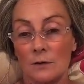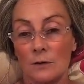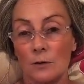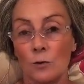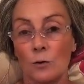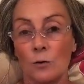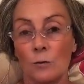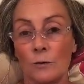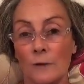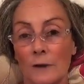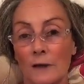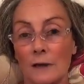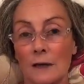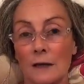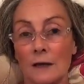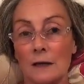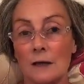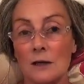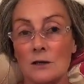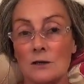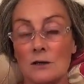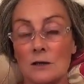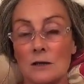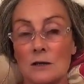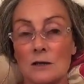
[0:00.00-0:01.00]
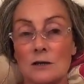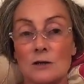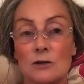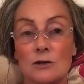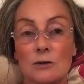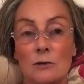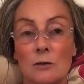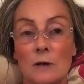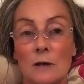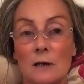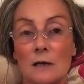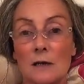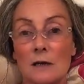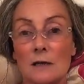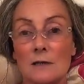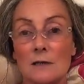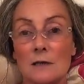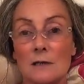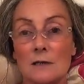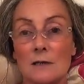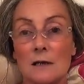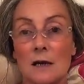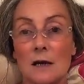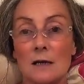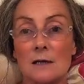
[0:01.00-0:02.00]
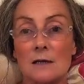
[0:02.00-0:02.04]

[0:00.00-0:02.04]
All that energy is joined, as I say.